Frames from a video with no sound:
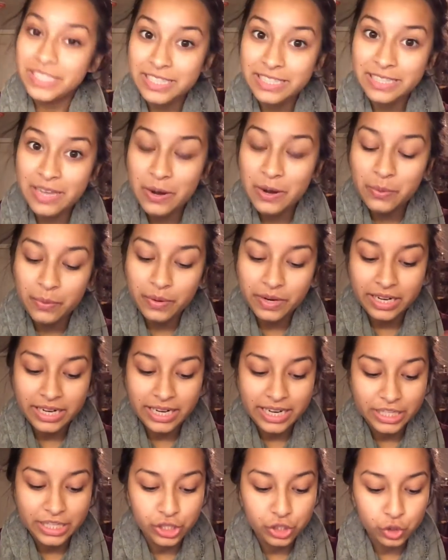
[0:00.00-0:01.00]
So we're gonna
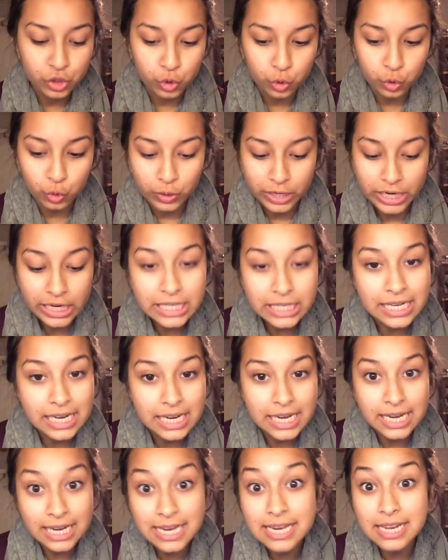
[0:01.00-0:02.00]
get straight
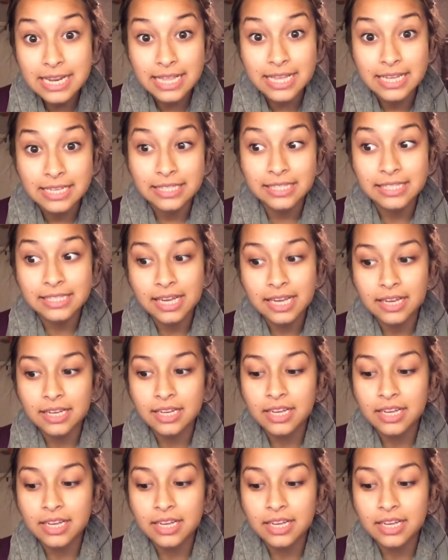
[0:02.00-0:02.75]
into this.